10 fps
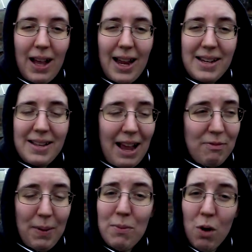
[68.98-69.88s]
I
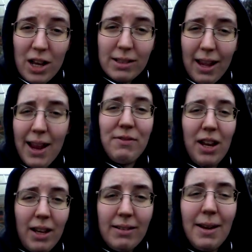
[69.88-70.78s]
have been worse. I have
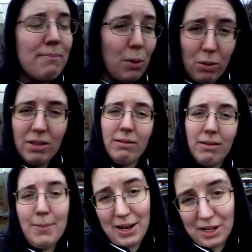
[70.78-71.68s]
done
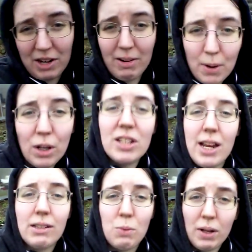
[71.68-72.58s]
important imaginary
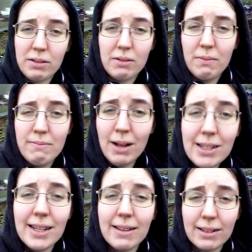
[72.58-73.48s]
politics whilst
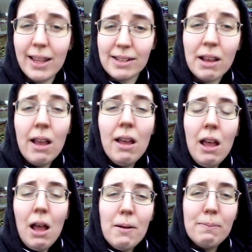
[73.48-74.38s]
muddier than this.
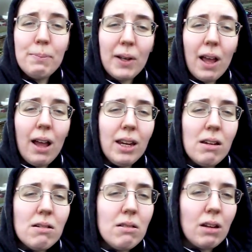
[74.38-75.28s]
But I
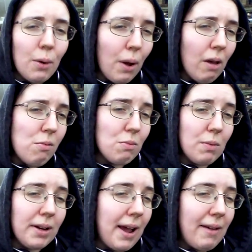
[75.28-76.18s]
could go
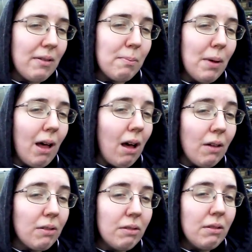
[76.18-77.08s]
home and have a
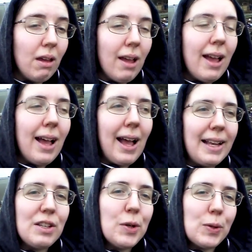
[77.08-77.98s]
bath
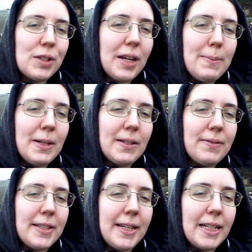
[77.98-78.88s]
and not stay muddy
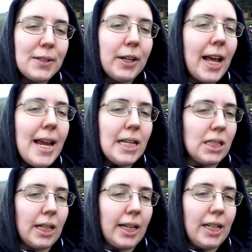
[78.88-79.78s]
for the next 3
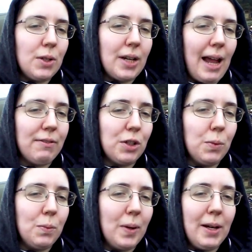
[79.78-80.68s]
days like I used to have
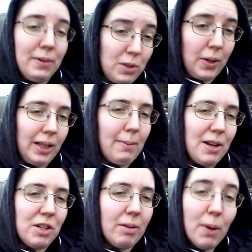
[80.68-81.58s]
to when I was doing the
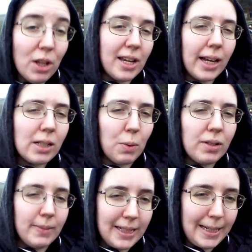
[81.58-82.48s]
imaginary politics
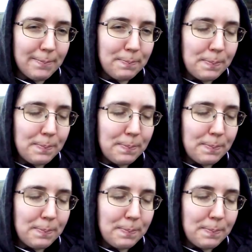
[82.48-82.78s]
whilst muddy.